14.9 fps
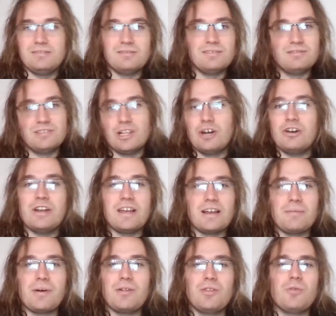learning
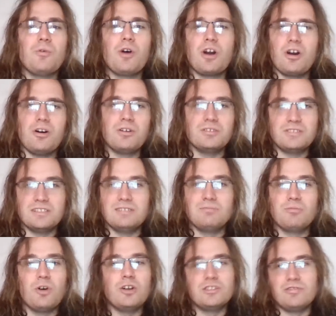about the world and
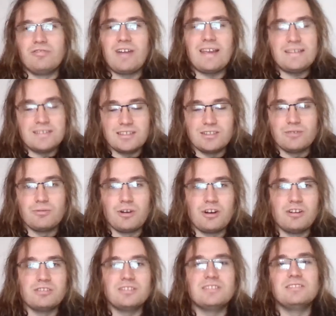what's right in the
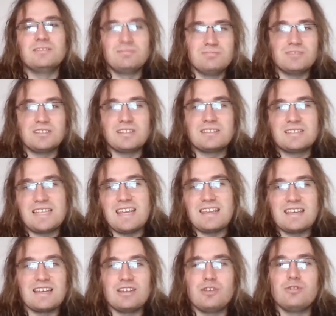world and taking
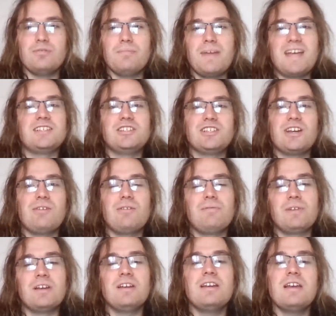a good message out of
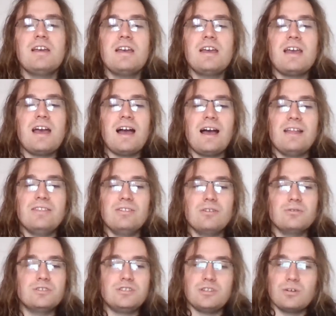it. And
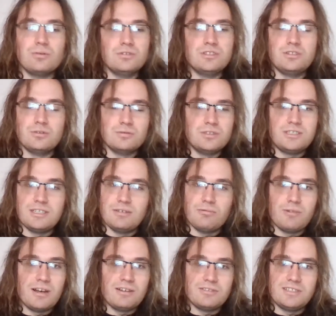those tones don't sit
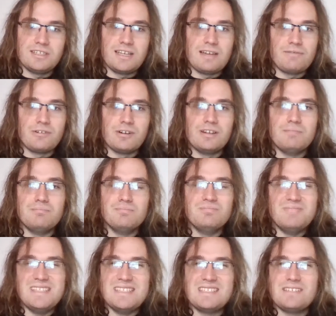well together, and it
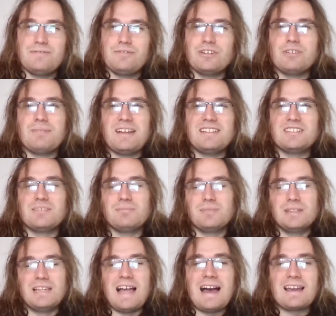means the film ends up
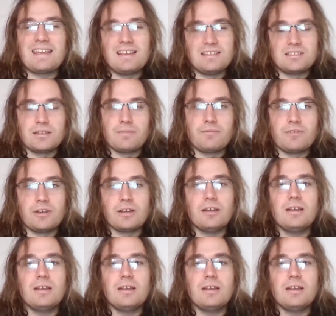lacking something.